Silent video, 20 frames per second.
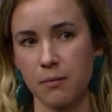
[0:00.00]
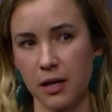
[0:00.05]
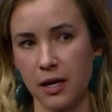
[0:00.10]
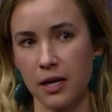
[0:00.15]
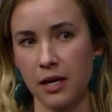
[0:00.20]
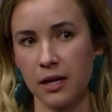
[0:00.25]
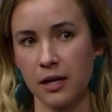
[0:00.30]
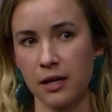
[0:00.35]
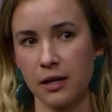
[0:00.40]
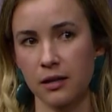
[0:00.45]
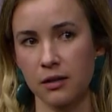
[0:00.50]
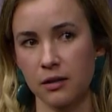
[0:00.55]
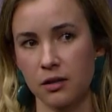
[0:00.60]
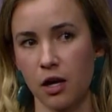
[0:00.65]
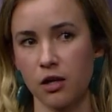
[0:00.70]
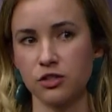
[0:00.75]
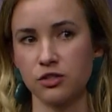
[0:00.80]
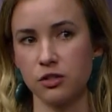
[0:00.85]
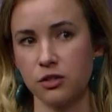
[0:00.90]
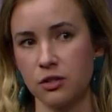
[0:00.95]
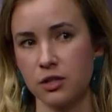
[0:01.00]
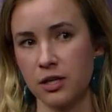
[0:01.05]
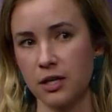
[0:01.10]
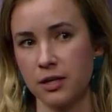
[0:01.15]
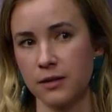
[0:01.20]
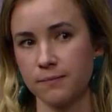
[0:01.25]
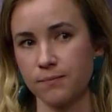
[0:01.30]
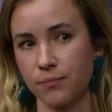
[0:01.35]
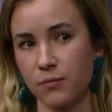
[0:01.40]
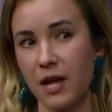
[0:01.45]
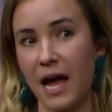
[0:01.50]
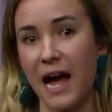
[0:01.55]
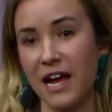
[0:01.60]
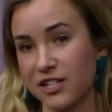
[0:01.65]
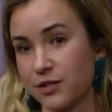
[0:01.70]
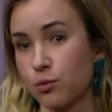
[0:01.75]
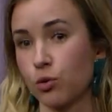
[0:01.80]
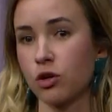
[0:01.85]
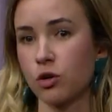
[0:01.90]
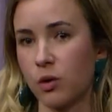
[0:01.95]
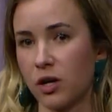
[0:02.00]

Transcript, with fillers: may cause you to ask more